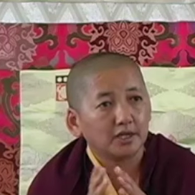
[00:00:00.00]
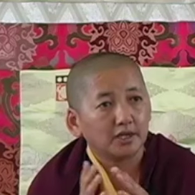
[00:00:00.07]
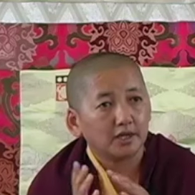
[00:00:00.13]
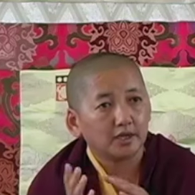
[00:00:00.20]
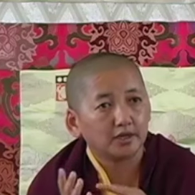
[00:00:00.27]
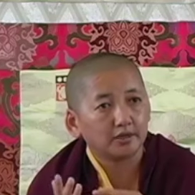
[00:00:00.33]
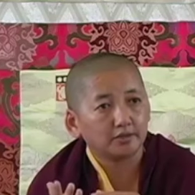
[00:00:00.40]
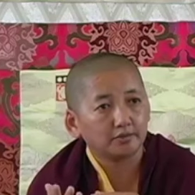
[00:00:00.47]

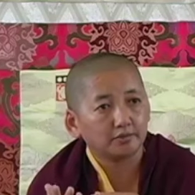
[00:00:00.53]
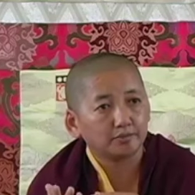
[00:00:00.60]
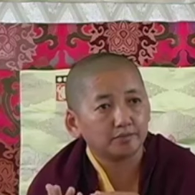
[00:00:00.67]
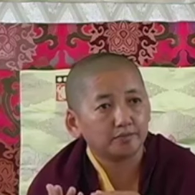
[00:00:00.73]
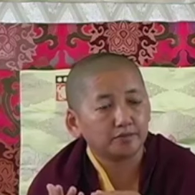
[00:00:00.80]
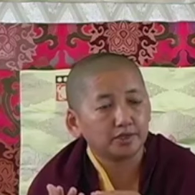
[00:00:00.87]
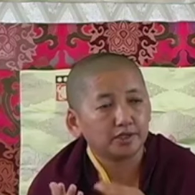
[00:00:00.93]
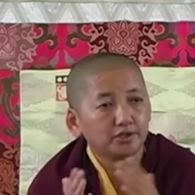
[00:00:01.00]
and the
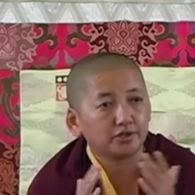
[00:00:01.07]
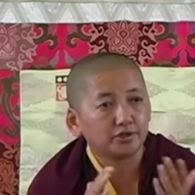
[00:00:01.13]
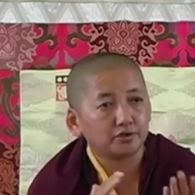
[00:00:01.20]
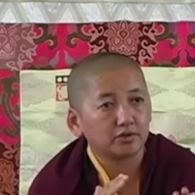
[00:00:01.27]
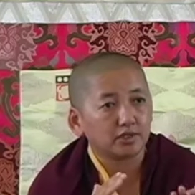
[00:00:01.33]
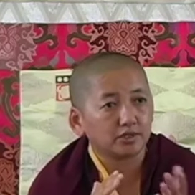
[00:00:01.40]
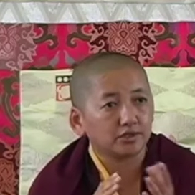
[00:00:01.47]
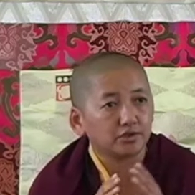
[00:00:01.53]
teacher
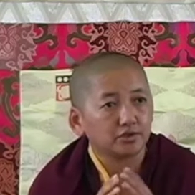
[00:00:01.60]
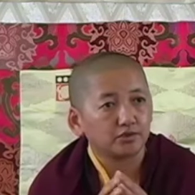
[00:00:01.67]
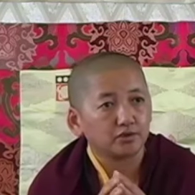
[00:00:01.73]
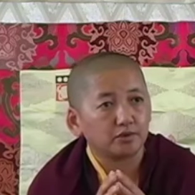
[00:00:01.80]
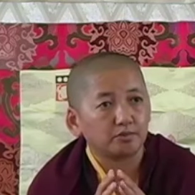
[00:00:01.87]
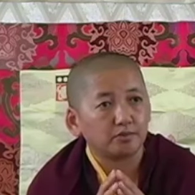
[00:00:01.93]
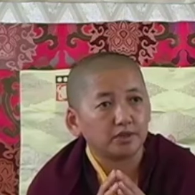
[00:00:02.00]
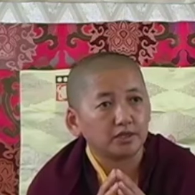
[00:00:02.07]
trusts you
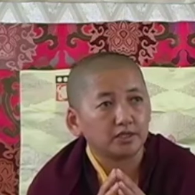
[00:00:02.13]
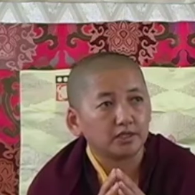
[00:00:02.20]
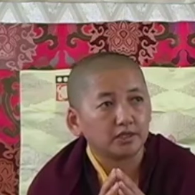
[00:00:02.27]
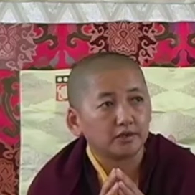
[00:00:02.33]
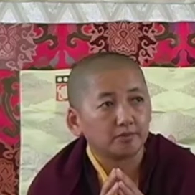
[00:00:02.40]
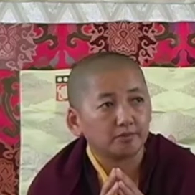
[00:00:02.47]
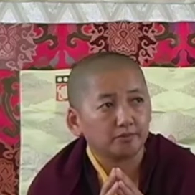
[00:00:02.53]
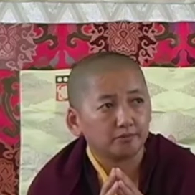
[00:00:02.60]

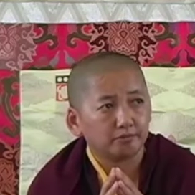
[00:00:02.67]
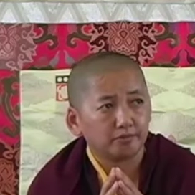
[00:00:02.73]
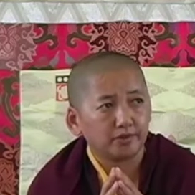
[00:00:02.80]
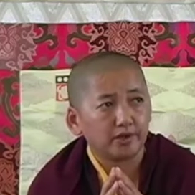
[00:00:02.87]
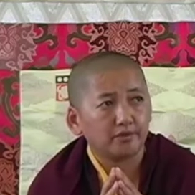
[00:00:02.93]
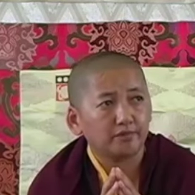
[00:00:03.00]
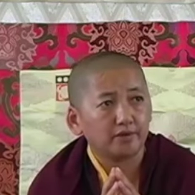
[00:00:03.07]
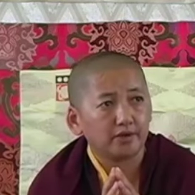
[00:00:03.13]
completely,
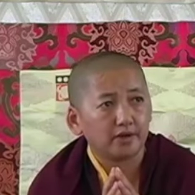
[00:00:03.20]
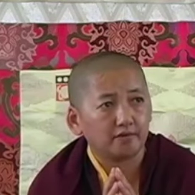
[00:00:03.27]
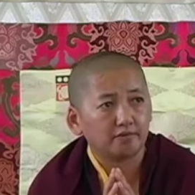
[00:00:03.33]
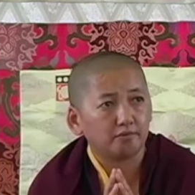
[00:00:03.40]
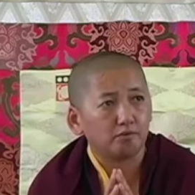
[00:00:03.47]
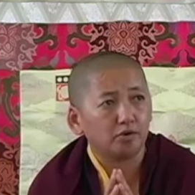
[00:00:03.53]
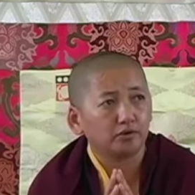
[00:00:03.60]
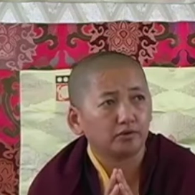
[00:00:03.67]
brave enough,
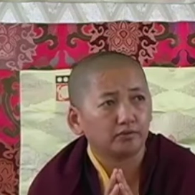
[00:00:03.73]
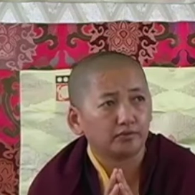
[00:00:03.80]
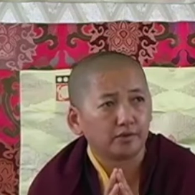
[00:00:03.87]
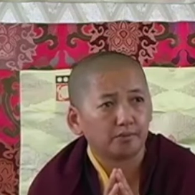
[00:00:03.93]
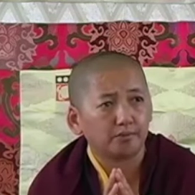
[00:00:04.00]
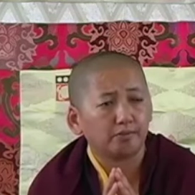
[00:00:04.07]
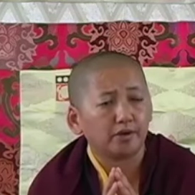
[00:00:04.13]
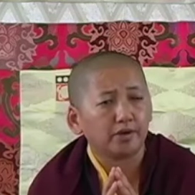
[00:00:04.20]
both of
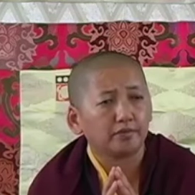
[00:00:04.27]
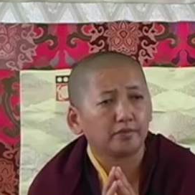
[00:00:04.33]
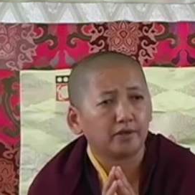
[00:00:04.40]
them brave